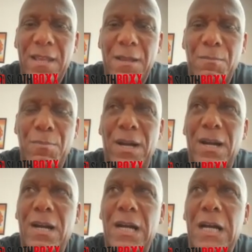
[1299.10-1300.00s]

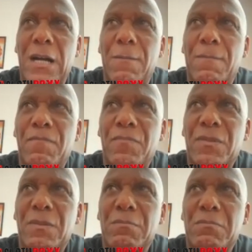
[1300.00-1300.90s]
But
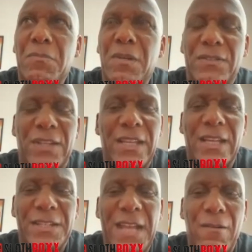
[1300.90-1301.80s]
I say,
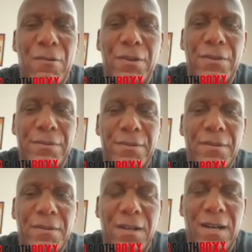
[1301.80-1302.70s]
yeah, Darren,
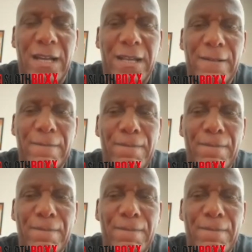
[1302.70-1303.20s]
like,